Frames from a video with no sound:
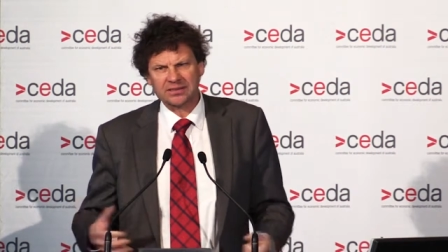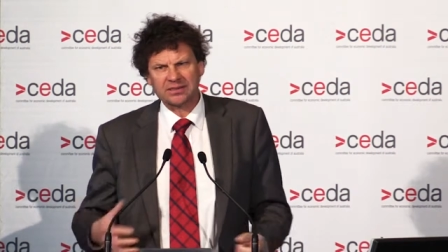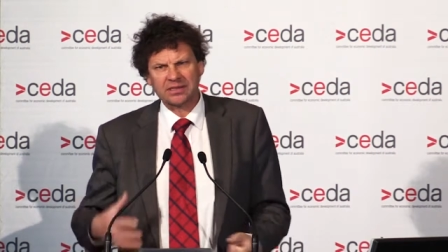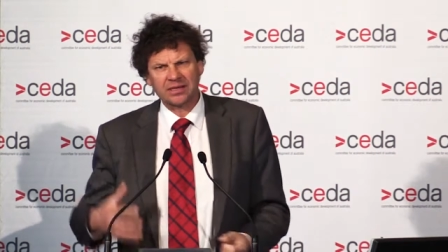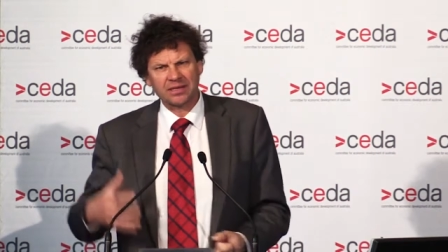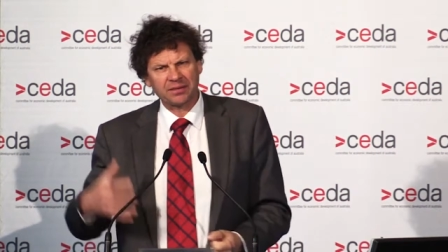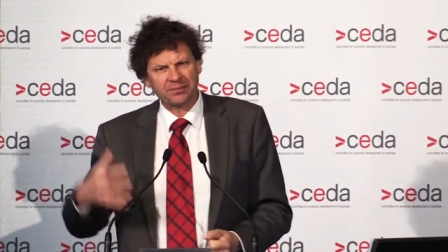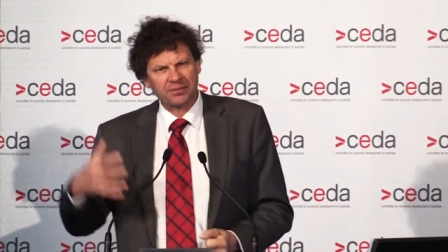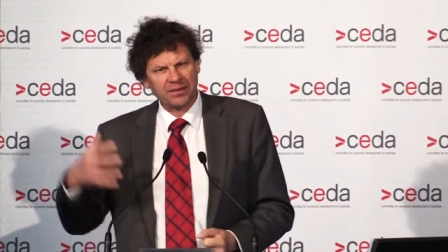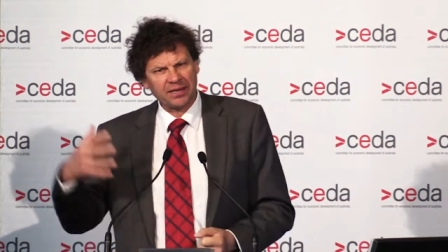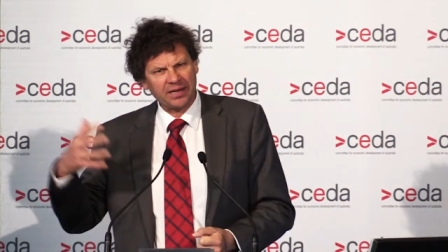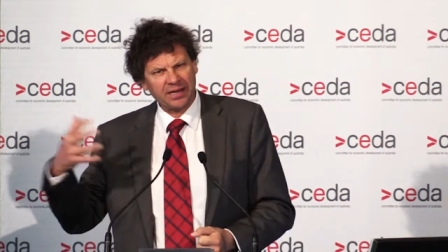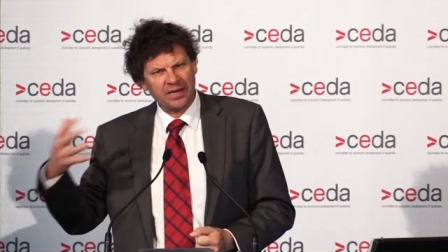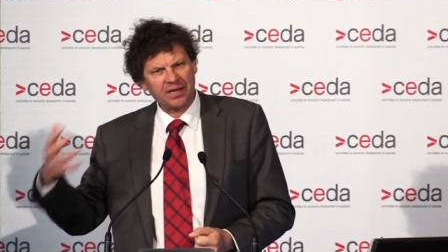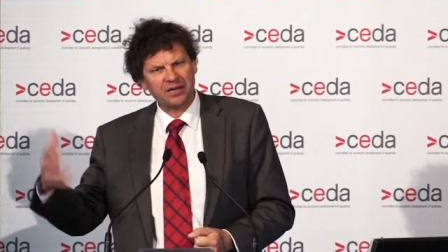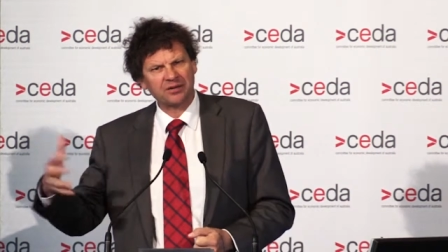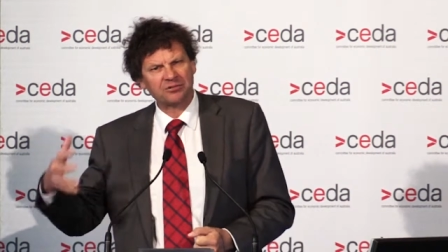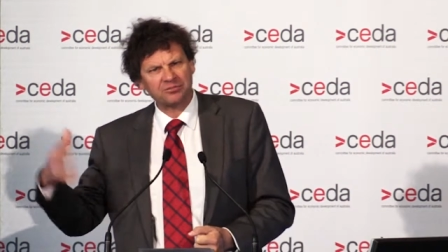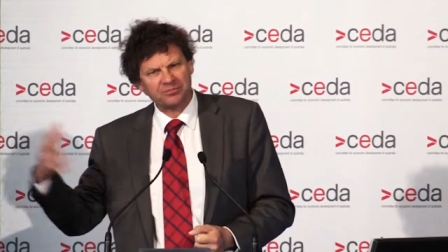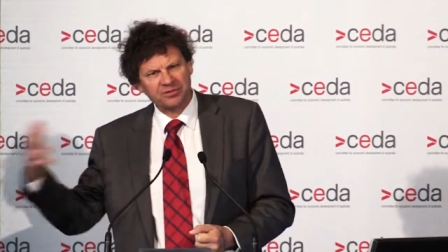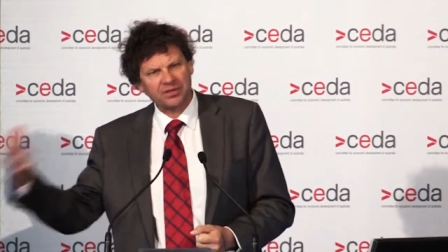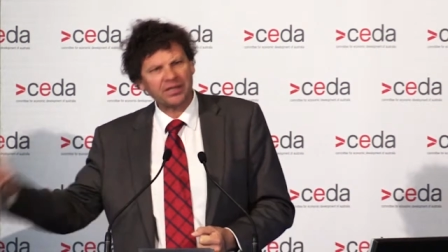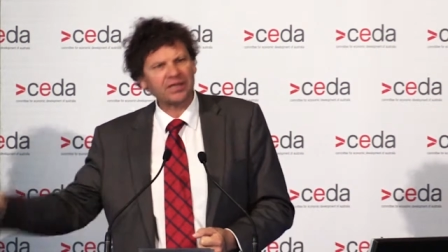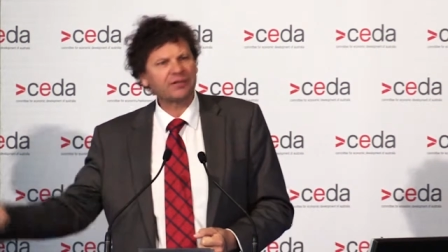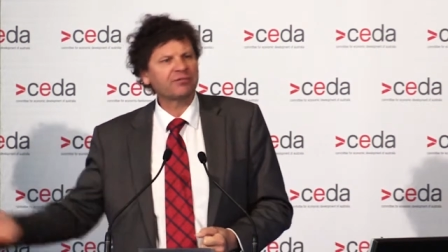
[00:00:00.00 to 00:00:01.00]
telling me how
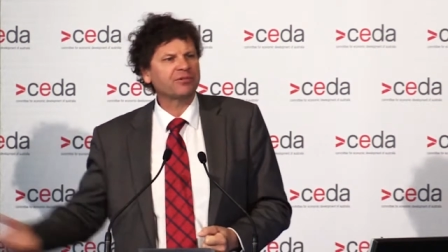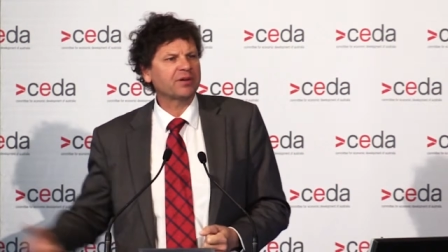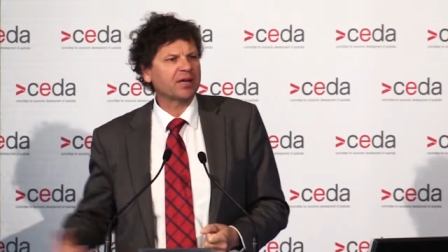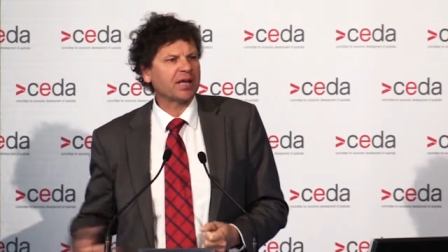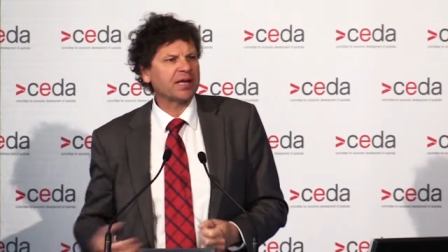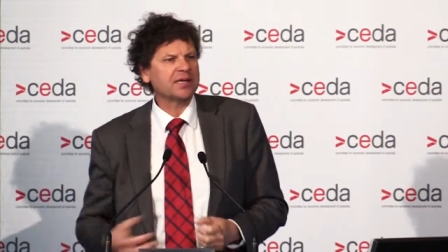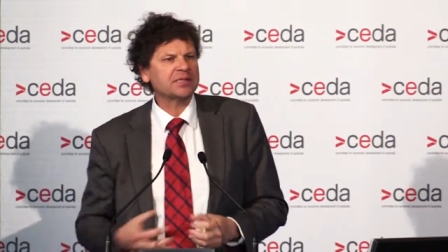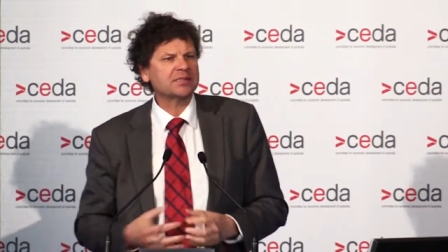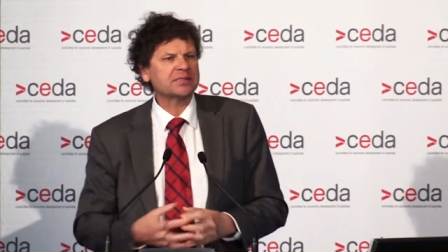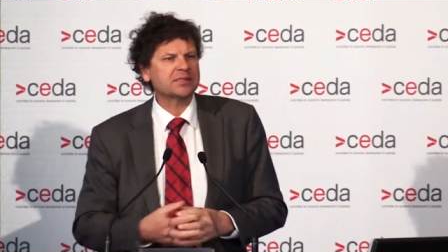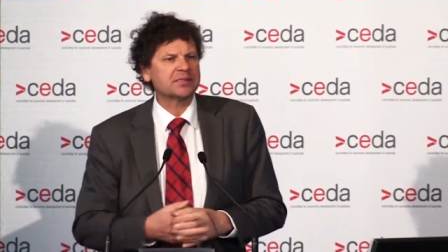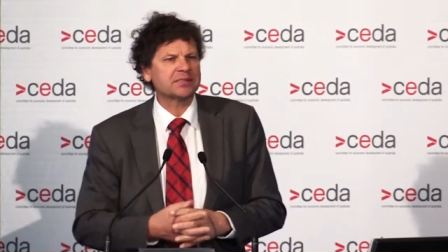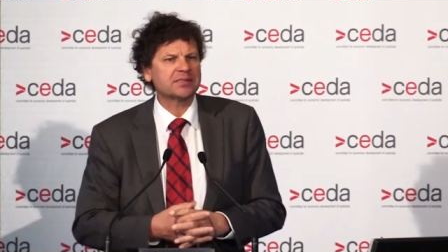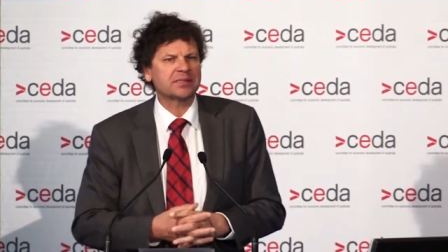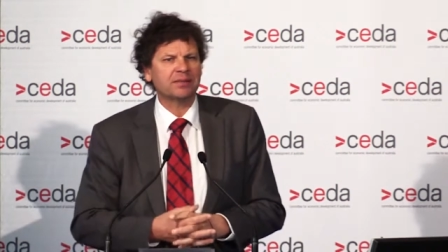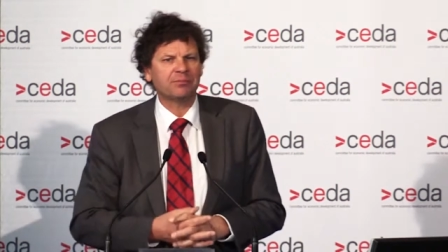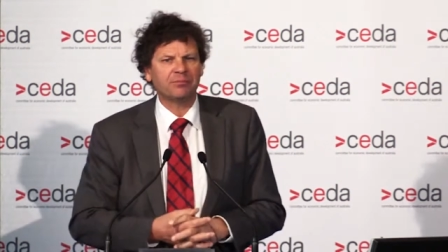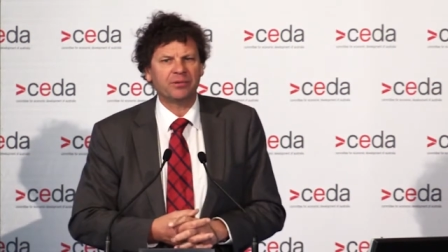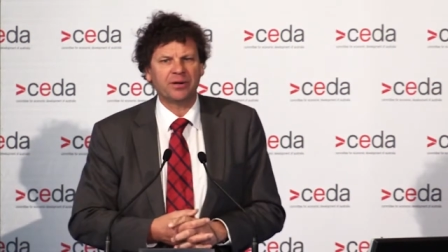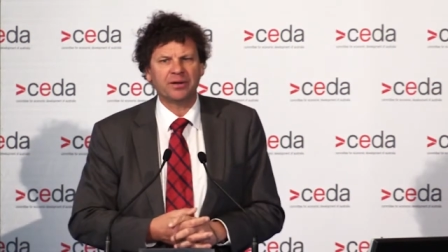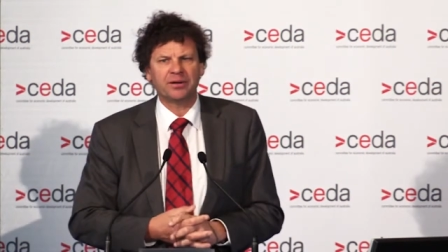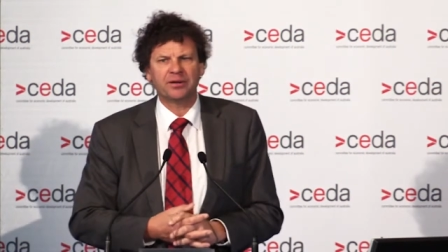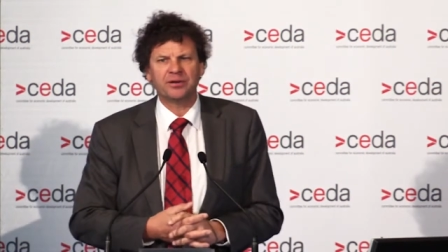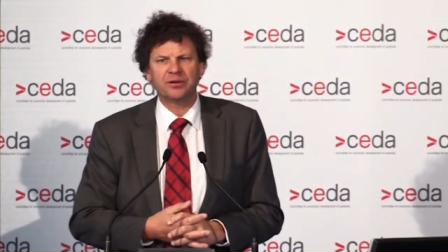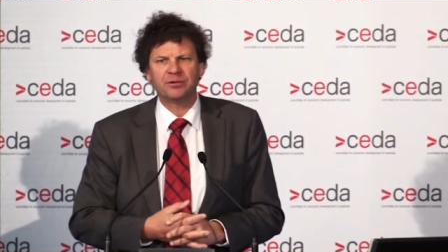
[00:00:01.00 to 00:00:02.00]
to really relate to
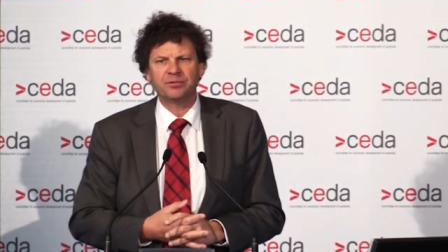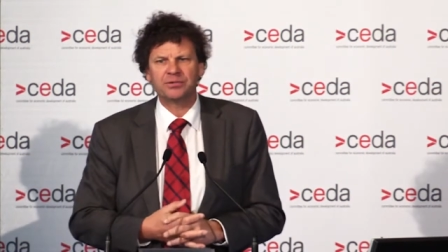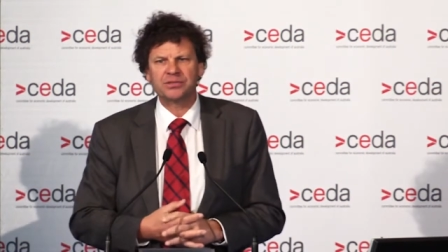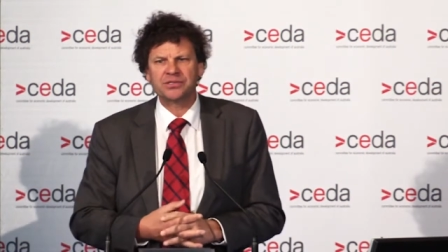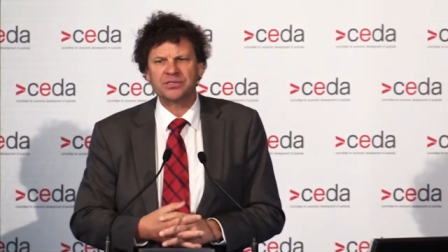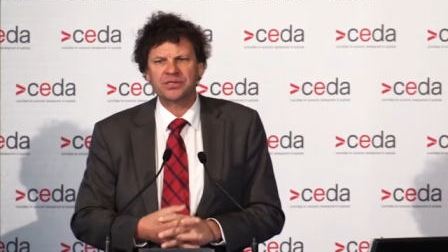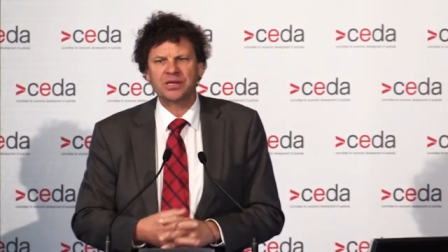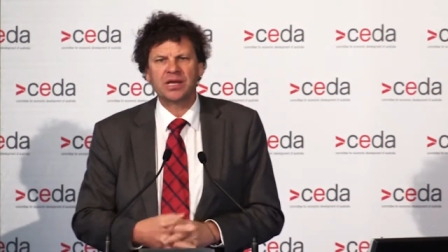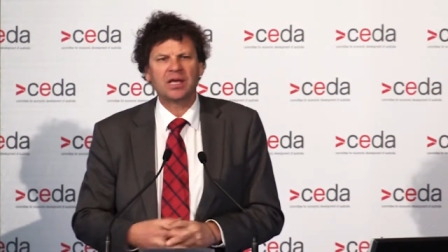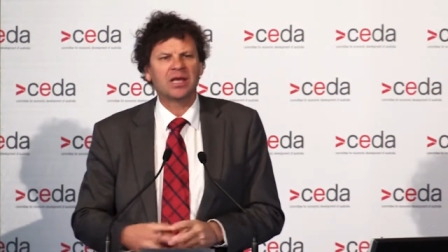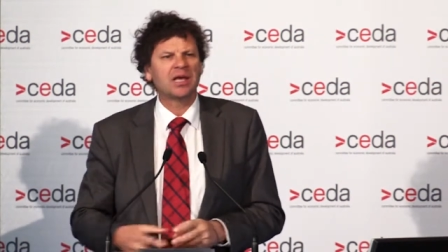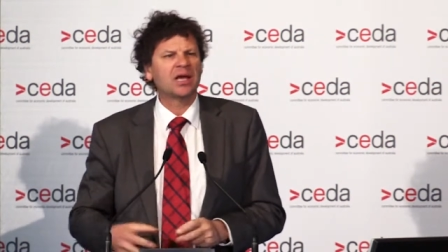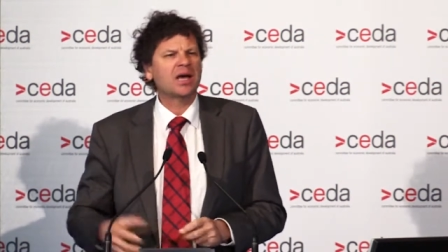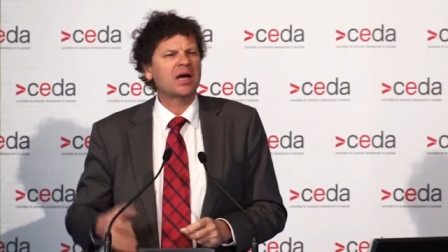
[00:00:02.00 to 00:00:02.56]
someone who was